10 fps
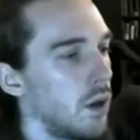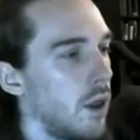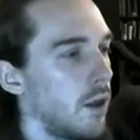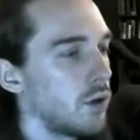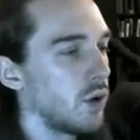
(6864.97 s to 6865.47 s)

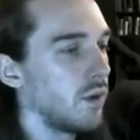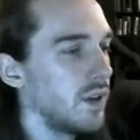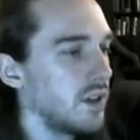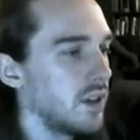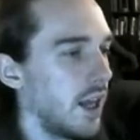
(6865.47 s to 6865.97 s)
So if
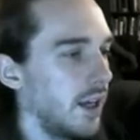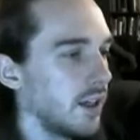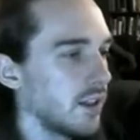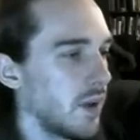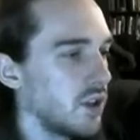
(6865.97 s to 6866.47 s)
this light,
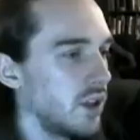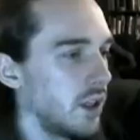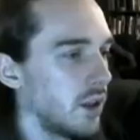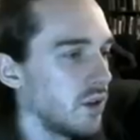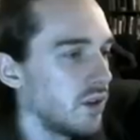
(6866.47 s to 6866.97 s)
especially
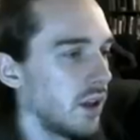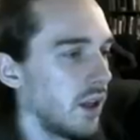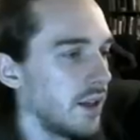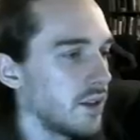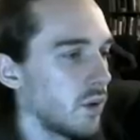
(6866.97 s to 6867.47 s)
close to the
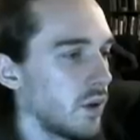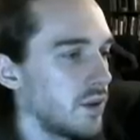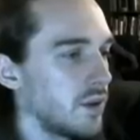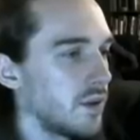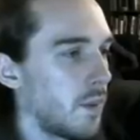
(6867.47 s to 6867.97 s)
light
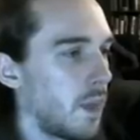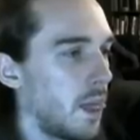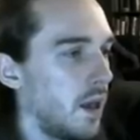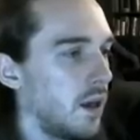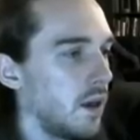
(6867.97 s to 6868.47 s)
source,
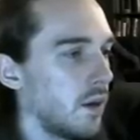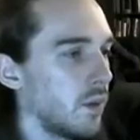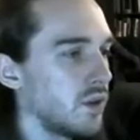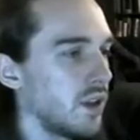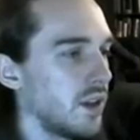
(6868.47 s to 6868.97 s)

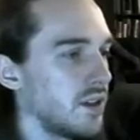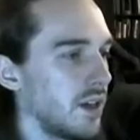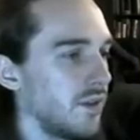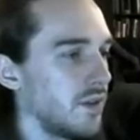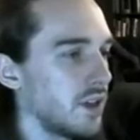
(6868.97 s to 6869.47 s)
most of this
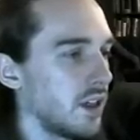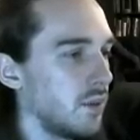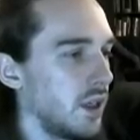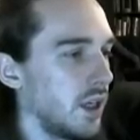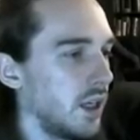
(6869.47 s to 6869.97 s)
stuff is going to
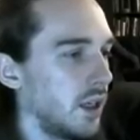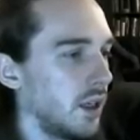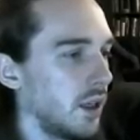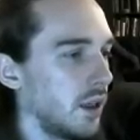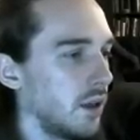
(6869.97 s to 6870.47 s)
be getting
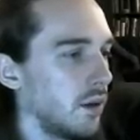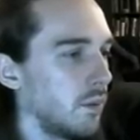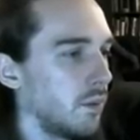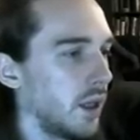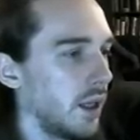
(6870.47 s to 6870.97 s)
hit
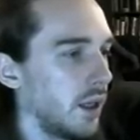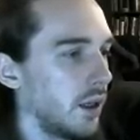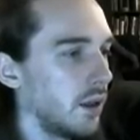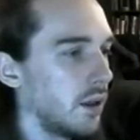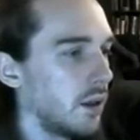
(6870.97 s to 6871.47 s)
by like
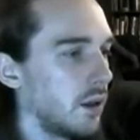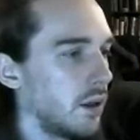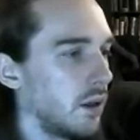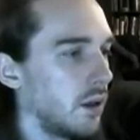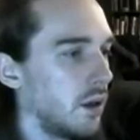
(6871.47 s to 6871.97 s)

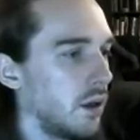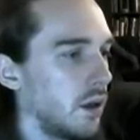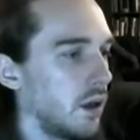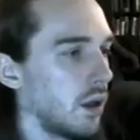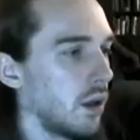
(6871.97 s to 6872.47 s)

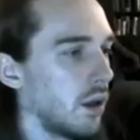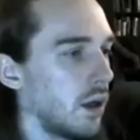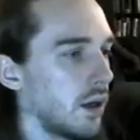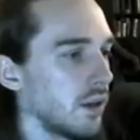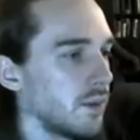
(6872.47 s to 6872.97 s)
a
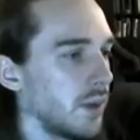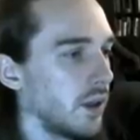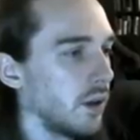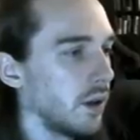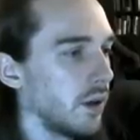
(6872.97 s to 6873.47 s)
lot of
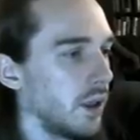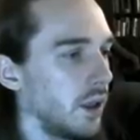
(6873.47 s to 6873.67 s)
specularity.